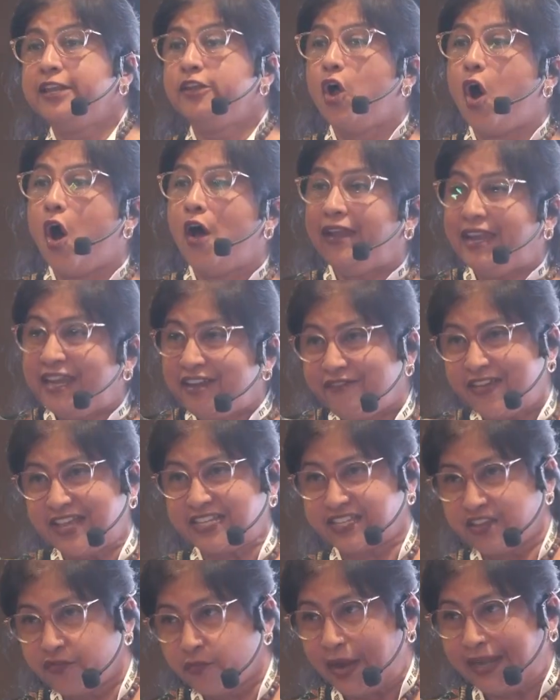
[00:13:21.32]
the
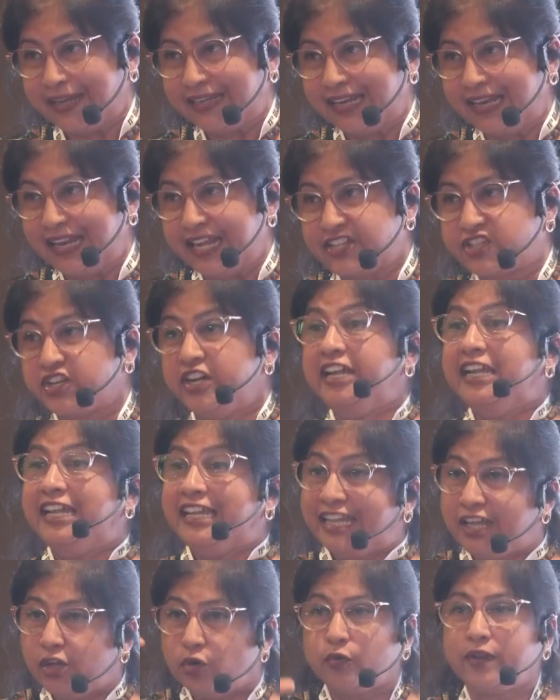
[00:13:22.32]
non-invasive
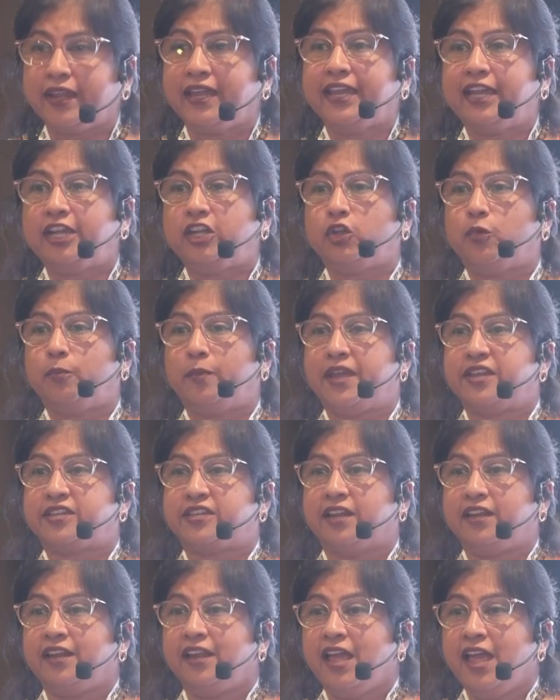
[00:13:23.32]
ventilation during
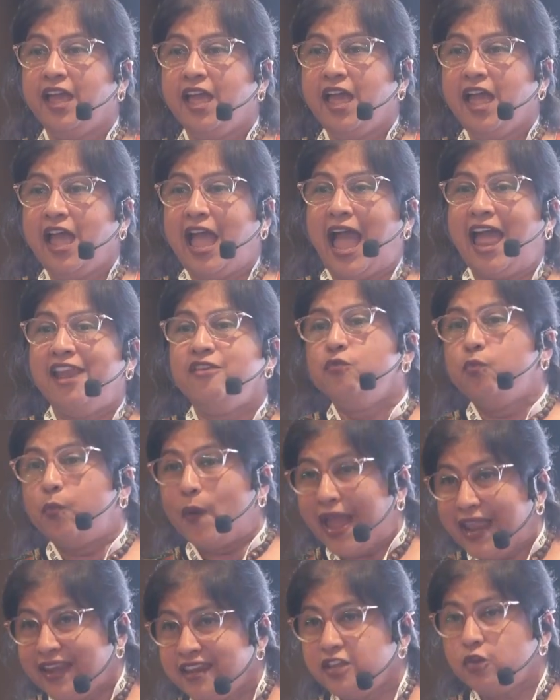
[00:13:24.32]
intubation, and
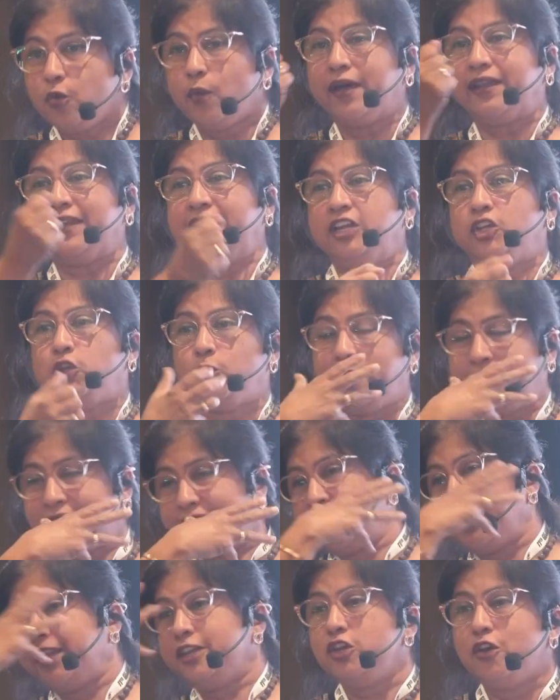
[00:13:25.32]
when you are
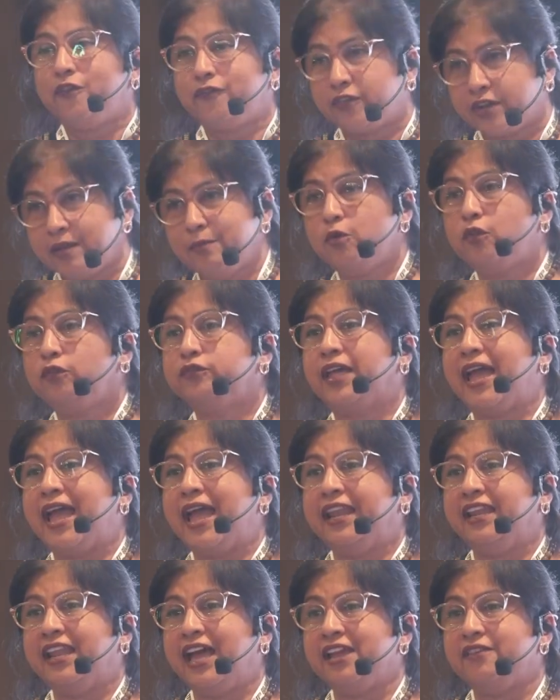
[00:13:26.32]
intubating and you have removed the
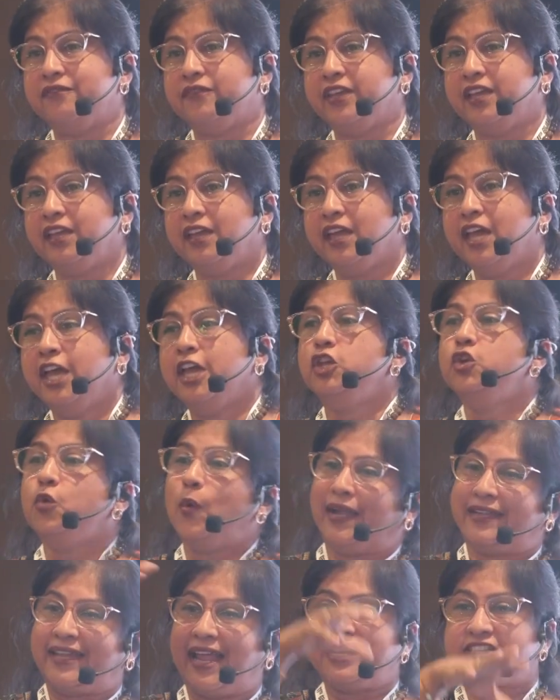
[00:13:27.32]
NIV,
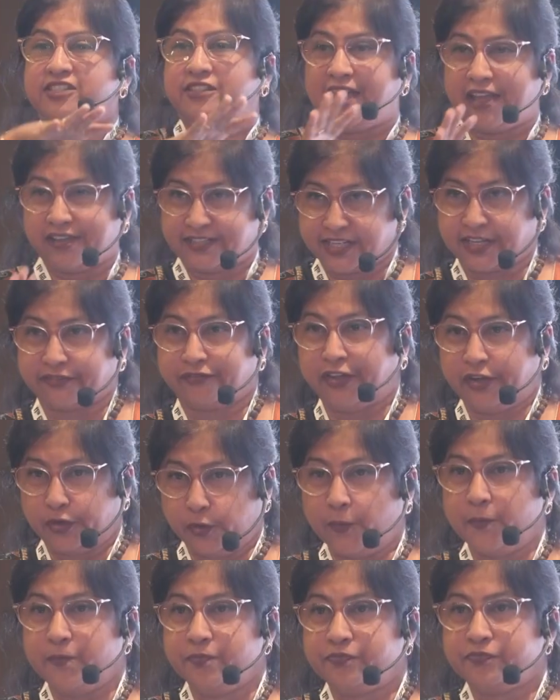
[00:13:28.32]
you attach the
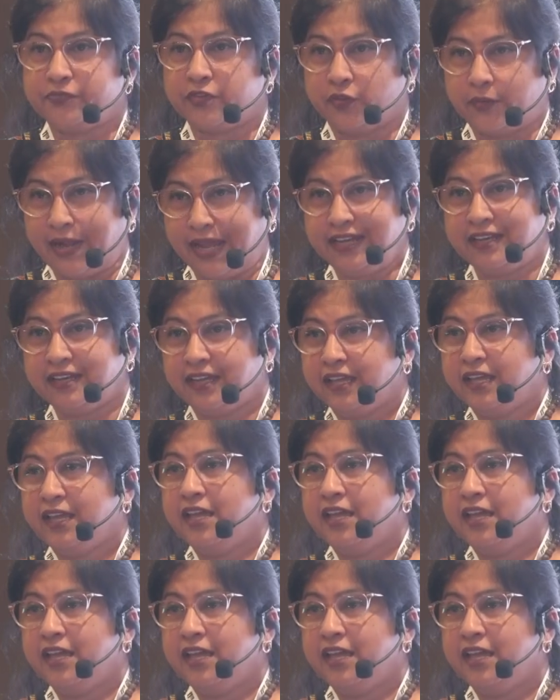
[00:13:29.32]
HFNO, right?